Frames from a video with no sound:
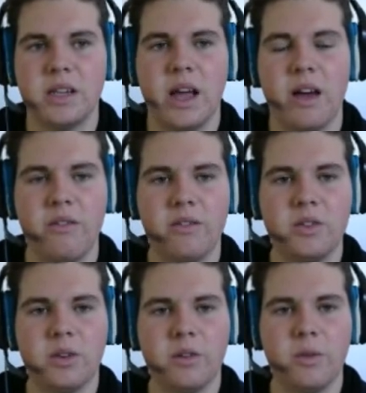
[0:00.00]
have
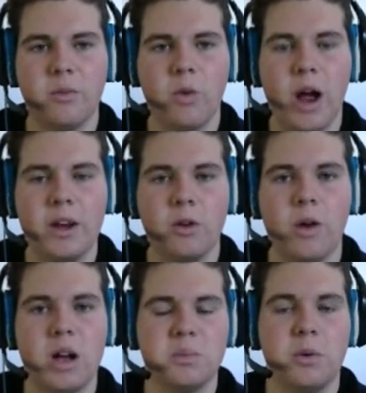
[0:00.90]
sort of the right
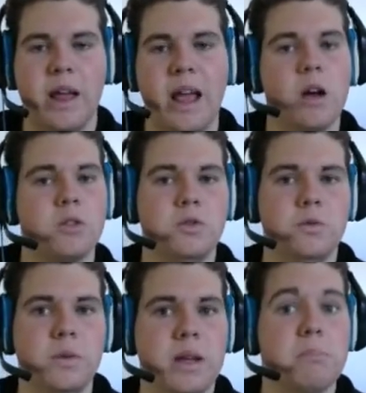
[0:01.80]
grasp on how
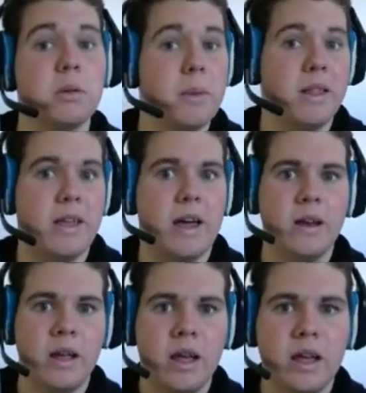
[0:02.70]
to implement that
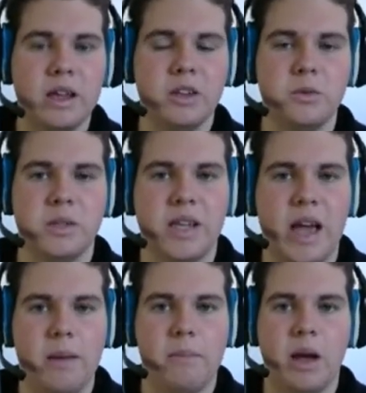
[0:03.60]
into his
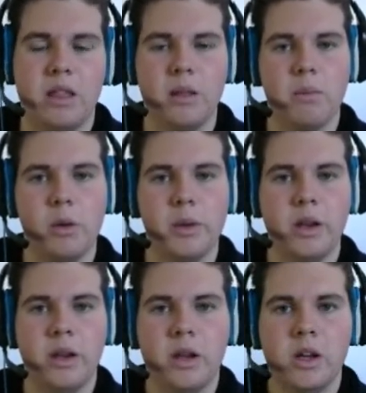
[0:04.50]
game at the moment.
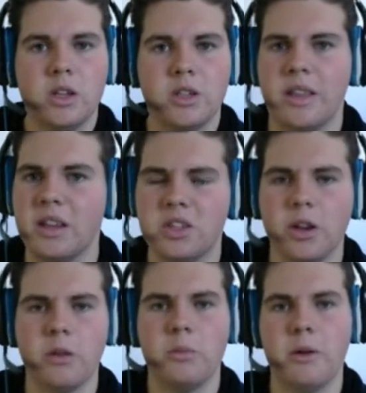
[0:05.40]
So I think
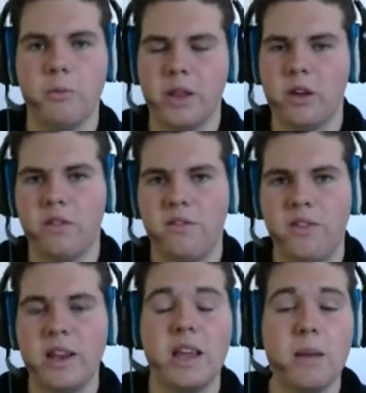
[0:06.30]
Sterling would be a really good
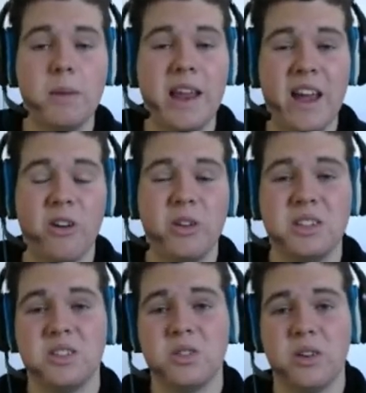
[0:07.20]
fit. Him and Aries
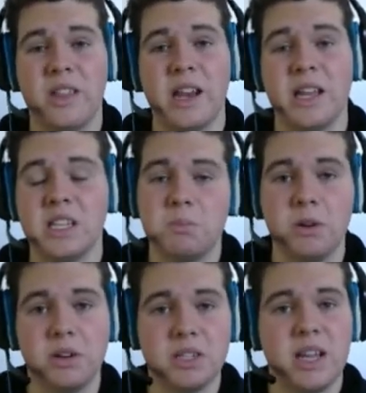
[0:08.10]
are sort of that
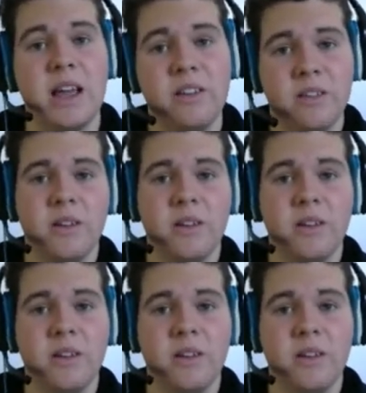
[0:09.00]
experienced head.